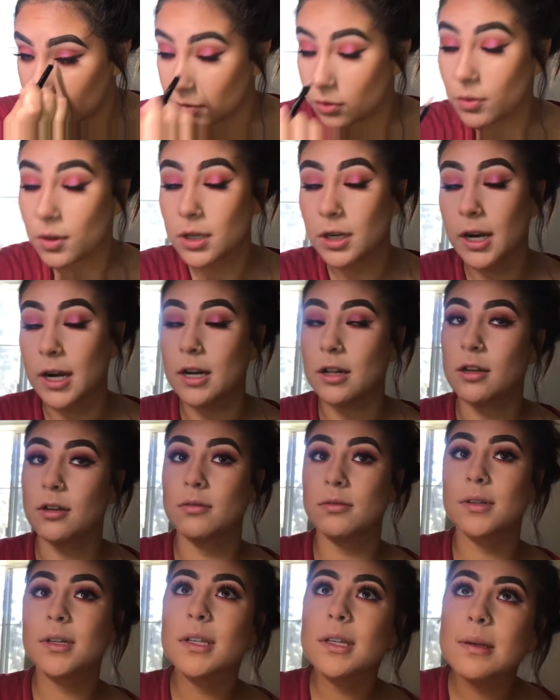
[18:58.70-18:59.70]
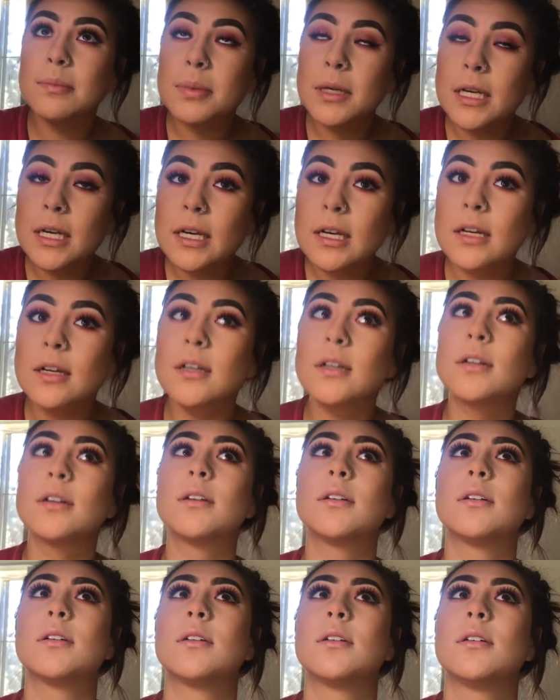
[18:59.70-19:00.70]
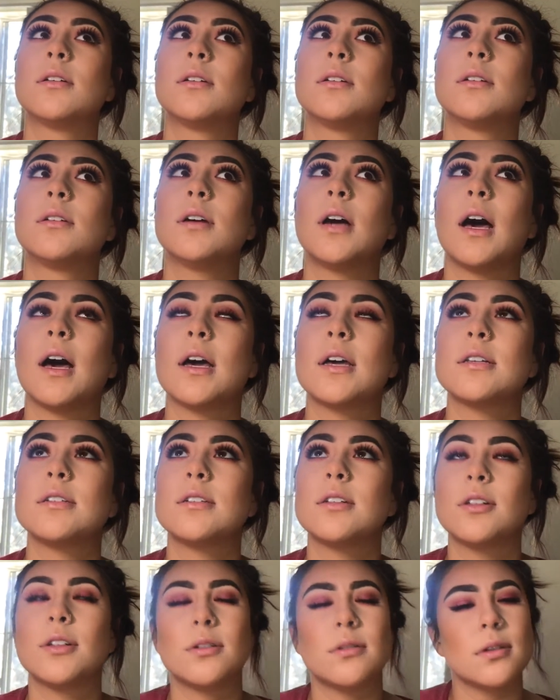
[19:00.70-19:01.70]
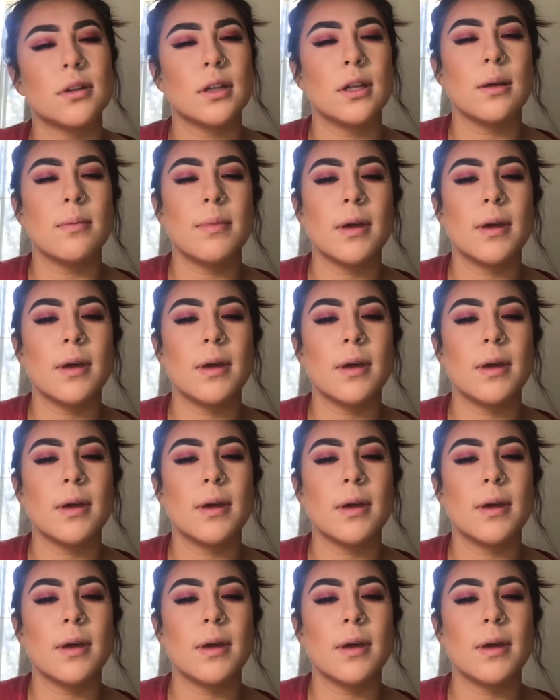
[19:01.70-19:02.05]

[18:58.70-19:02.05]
If you want your eye to look really big, eyes to look really